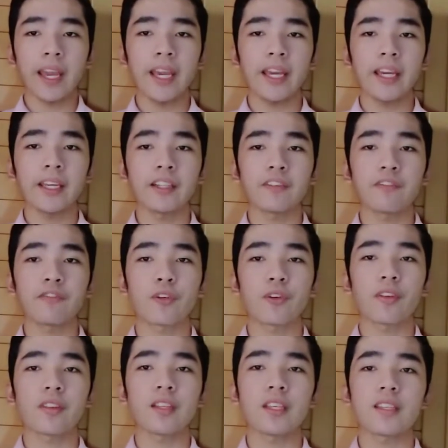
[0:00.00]
And
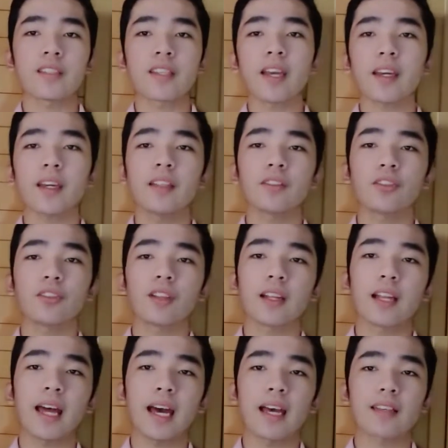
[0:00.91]
for the second to
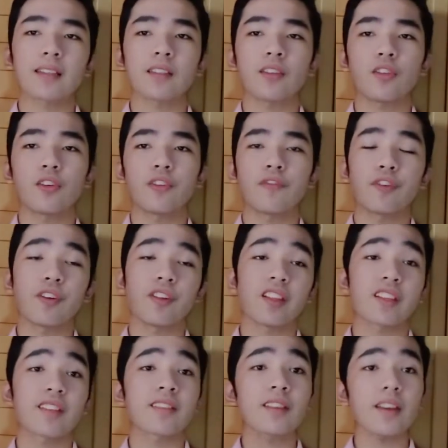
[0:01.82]
the last, or for
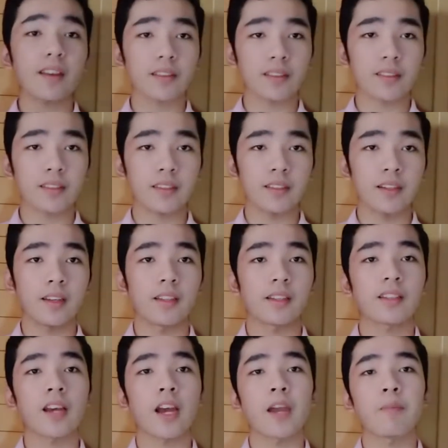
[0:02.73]
the sixth
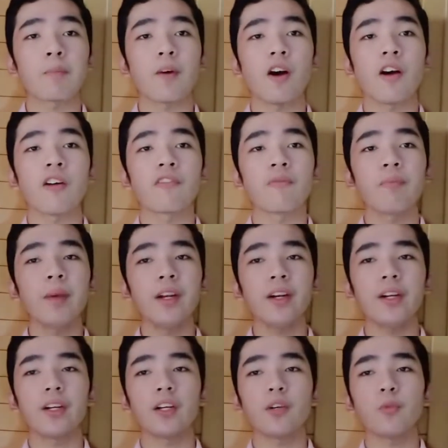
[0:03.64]
type of
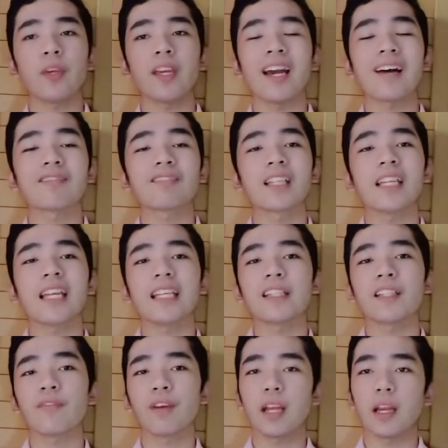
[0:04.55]
mineral, we have the
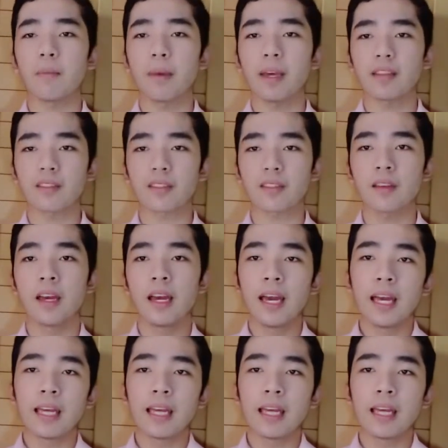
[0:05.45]
native elements.